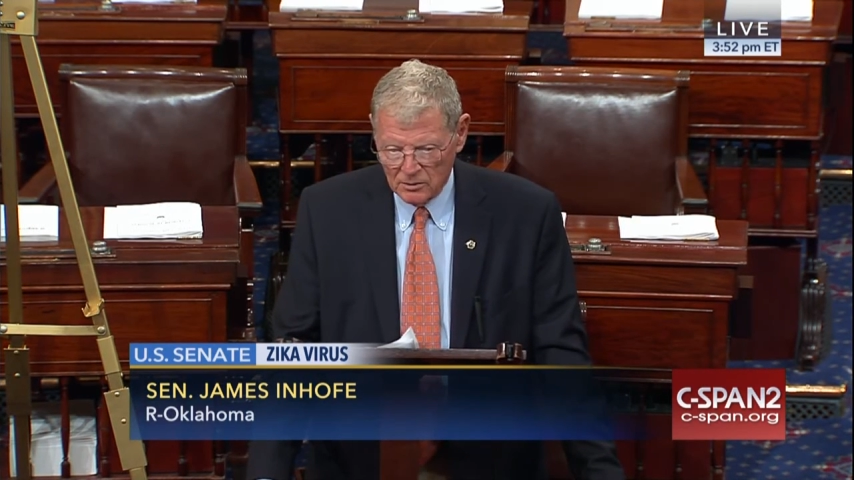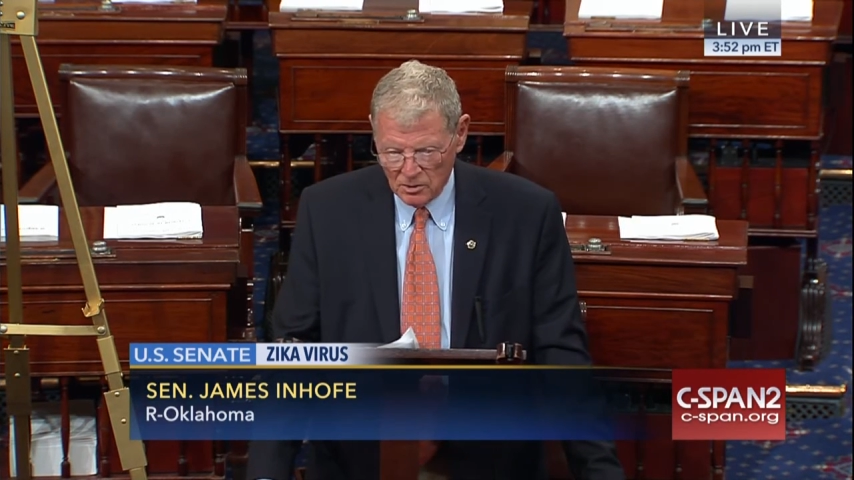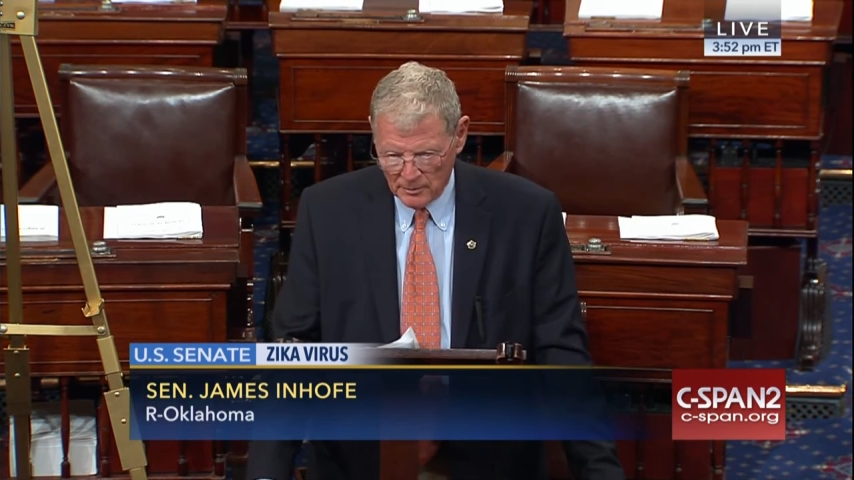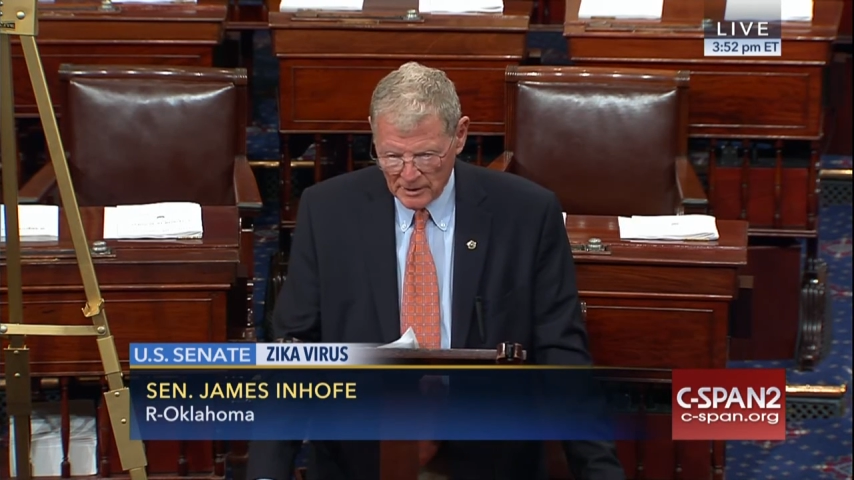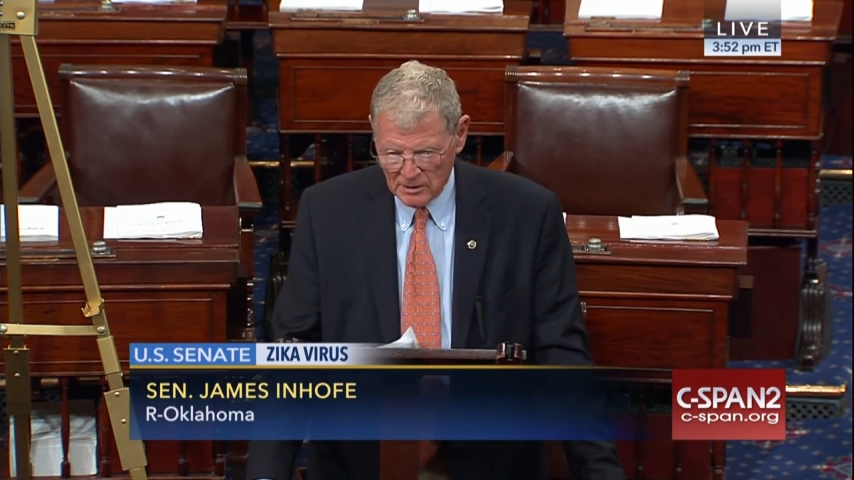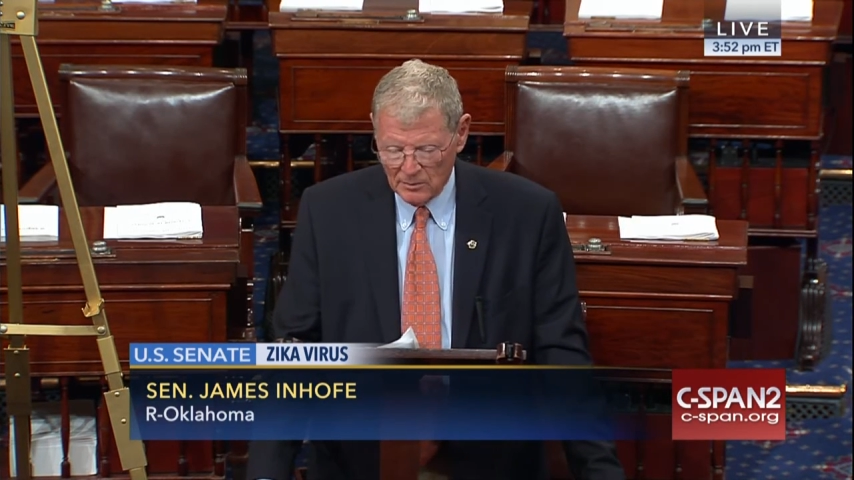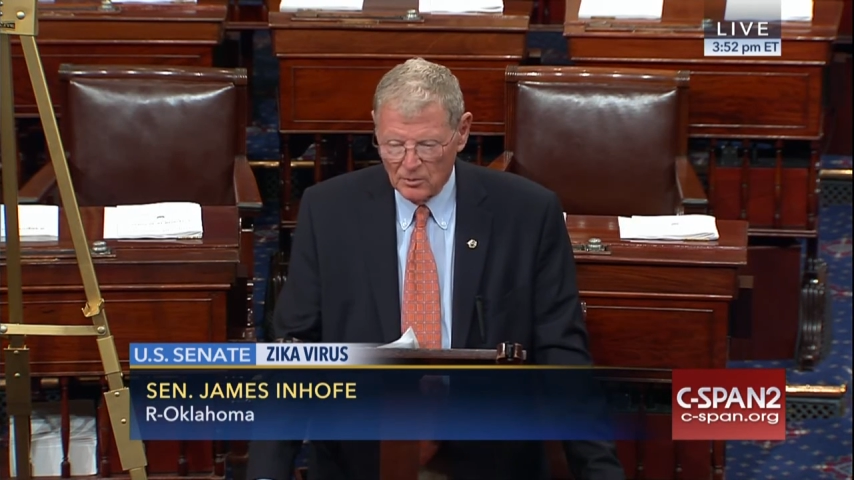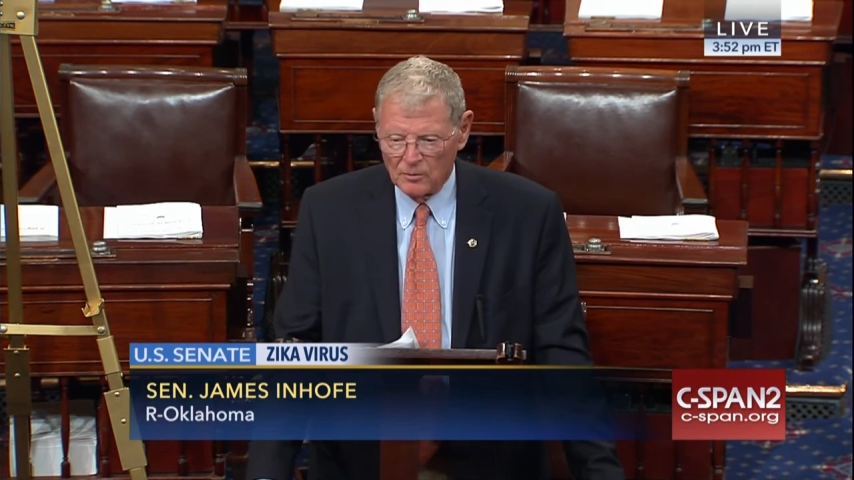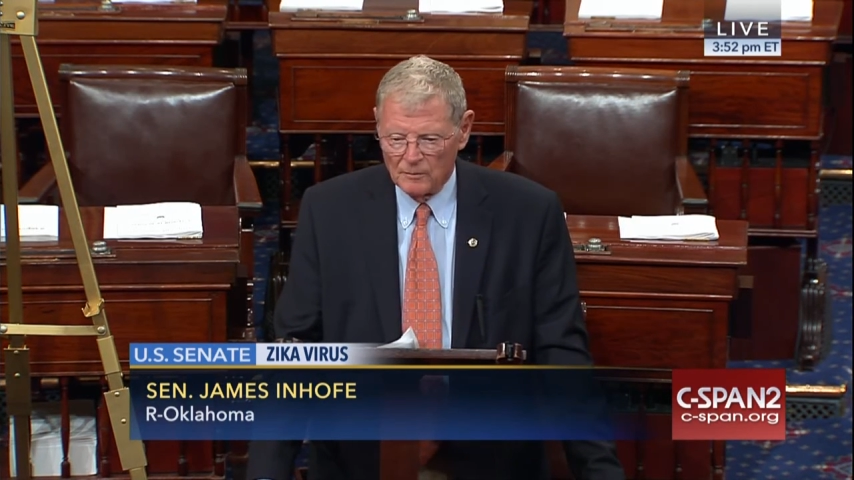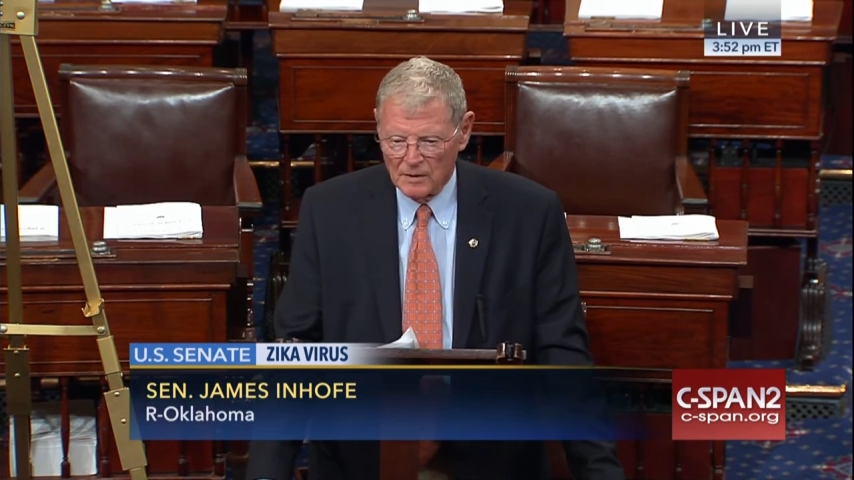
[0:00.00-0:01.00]

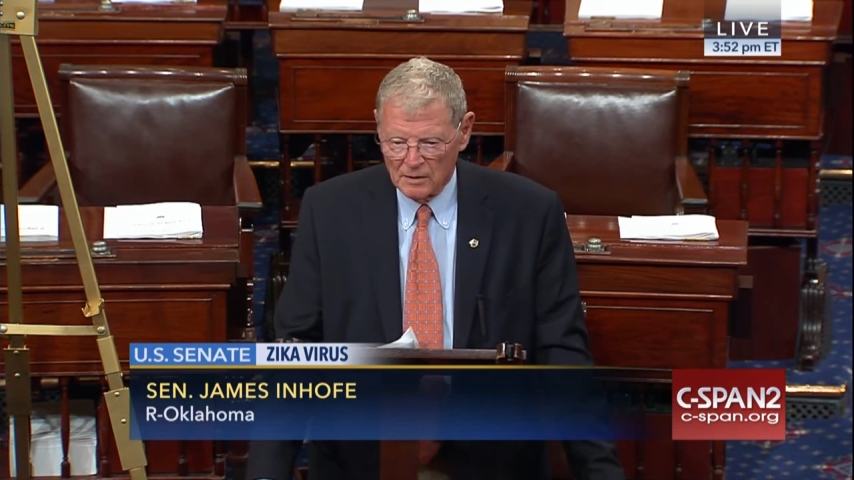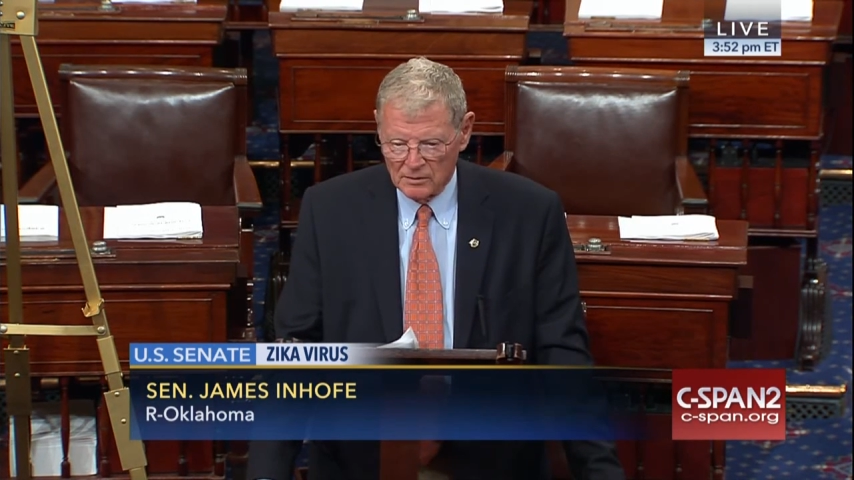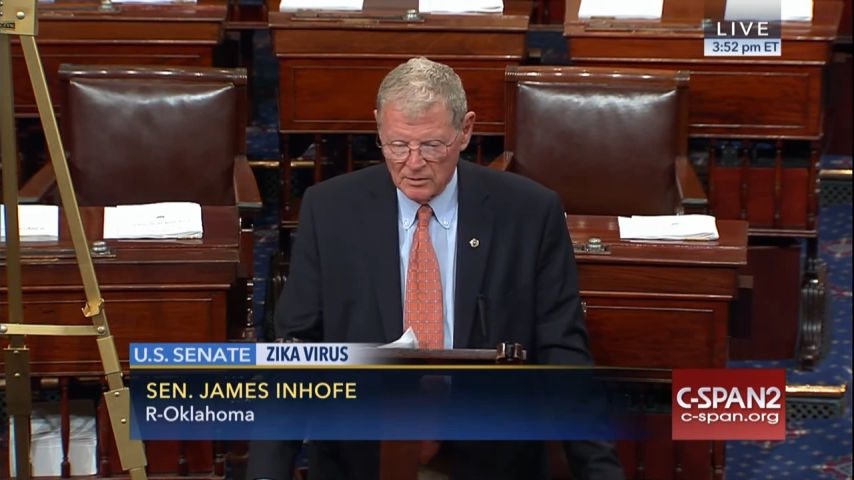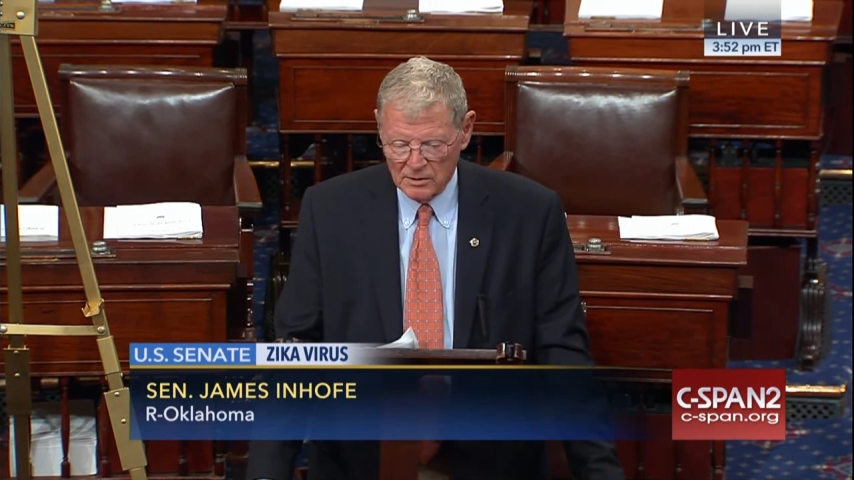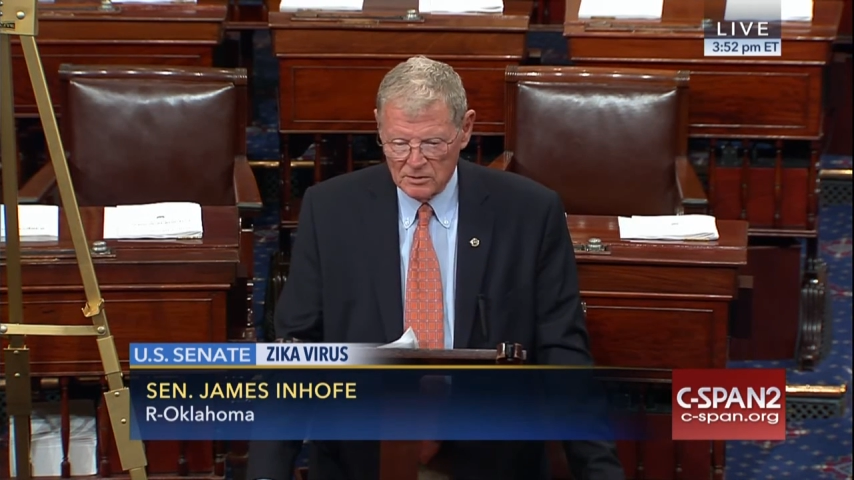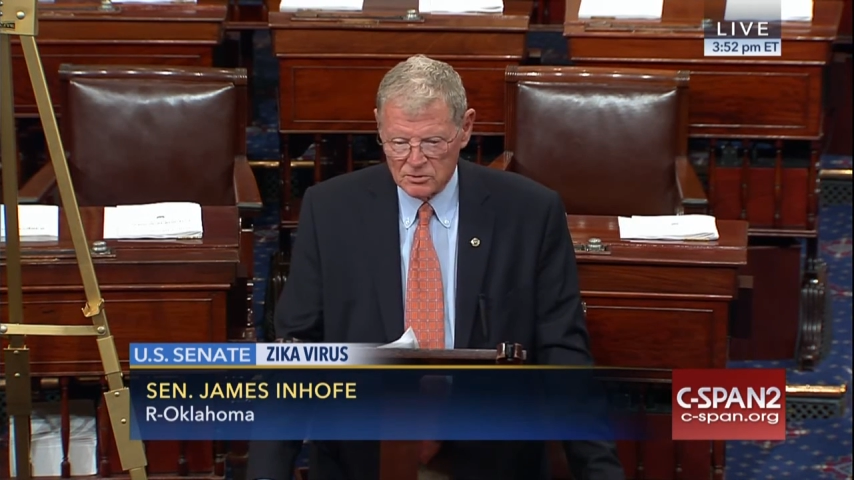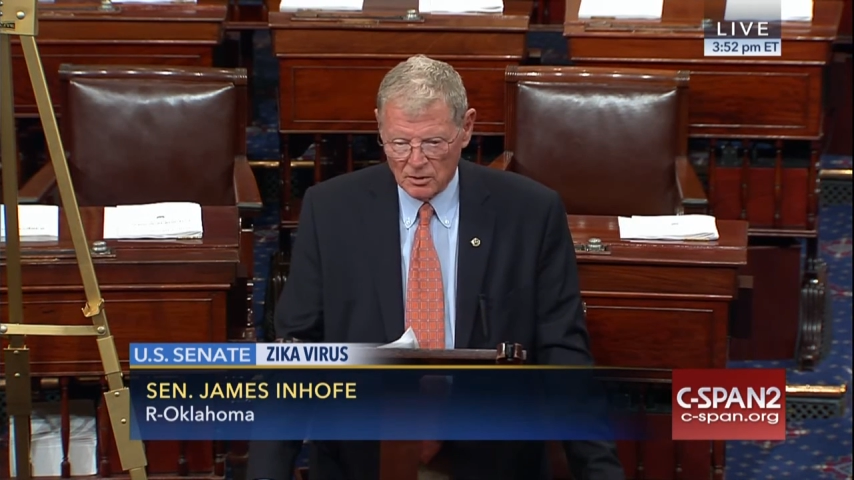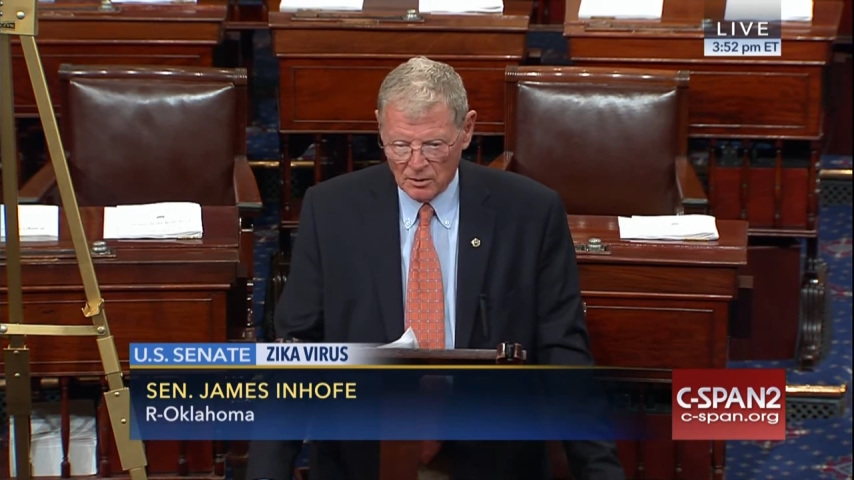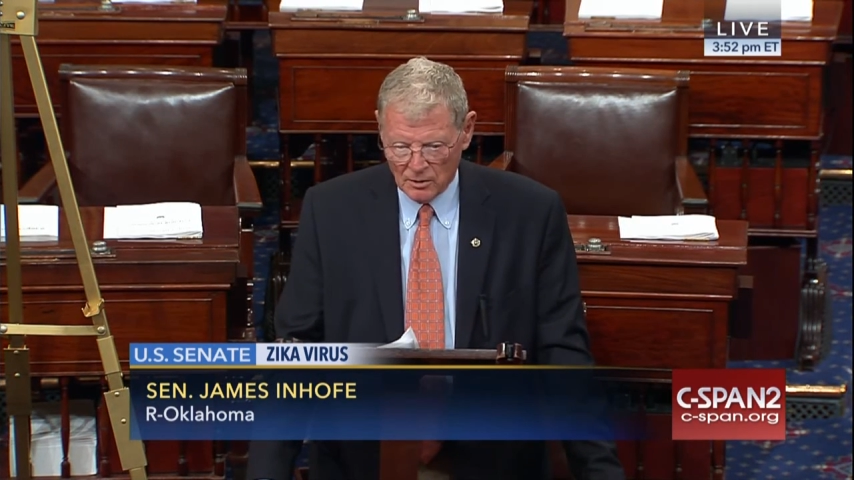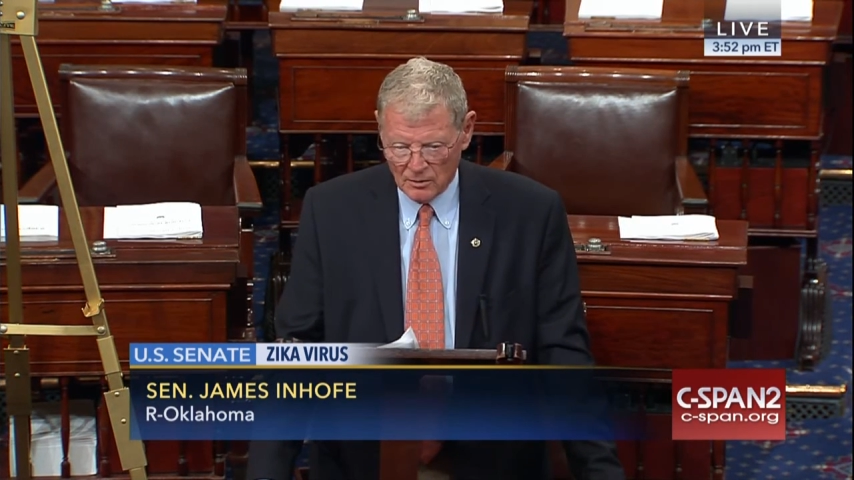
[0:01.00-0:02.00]
debatable. These
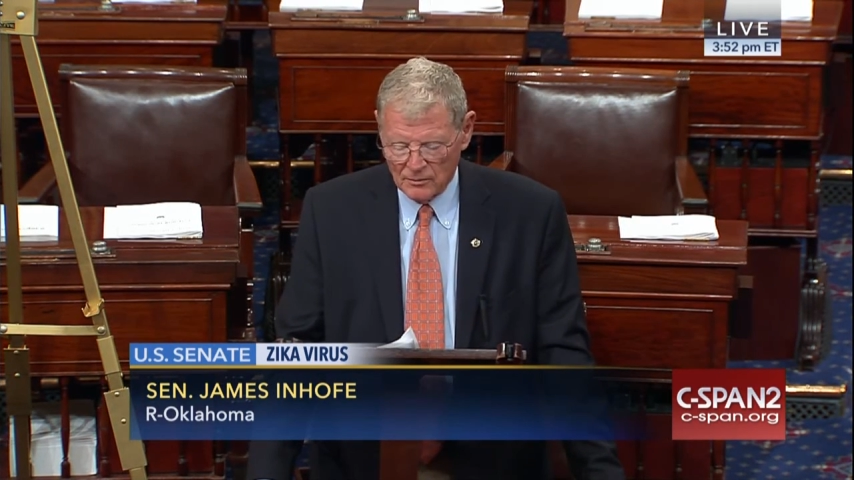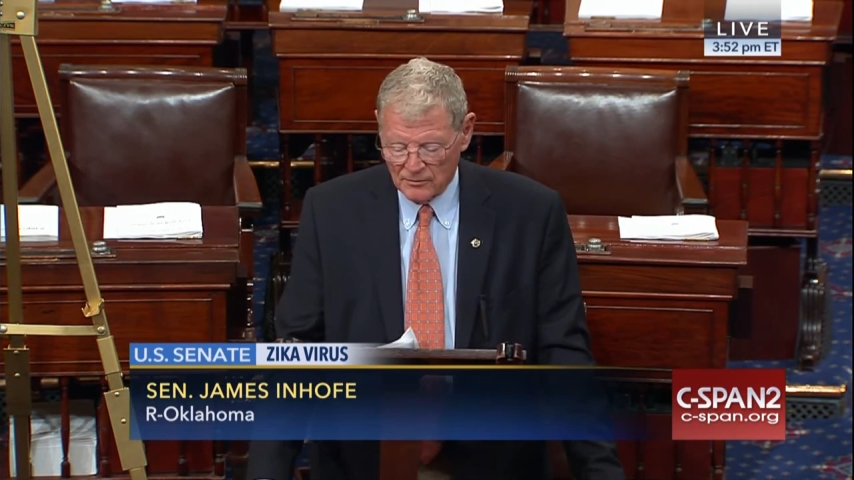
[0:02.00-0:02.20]
are